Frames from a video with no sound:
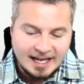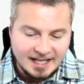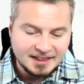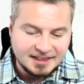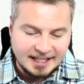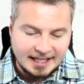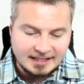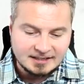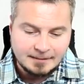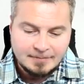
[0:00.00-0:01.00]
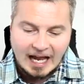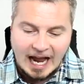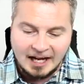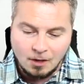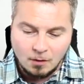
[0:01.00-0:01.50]
in things.
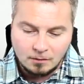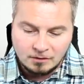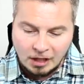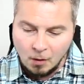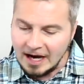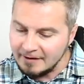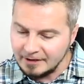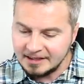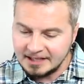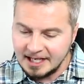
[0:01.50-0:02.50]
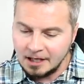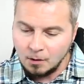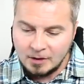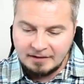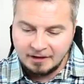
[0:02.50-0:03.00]
I don't know everything
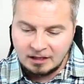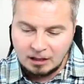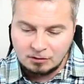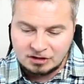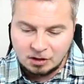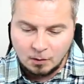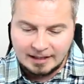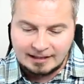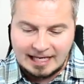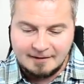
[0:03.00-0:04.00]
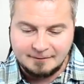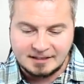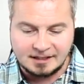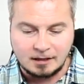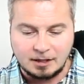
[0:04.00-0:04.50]
or even close to it.
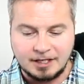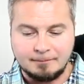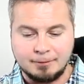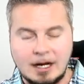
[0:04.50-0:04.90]
Life is a learning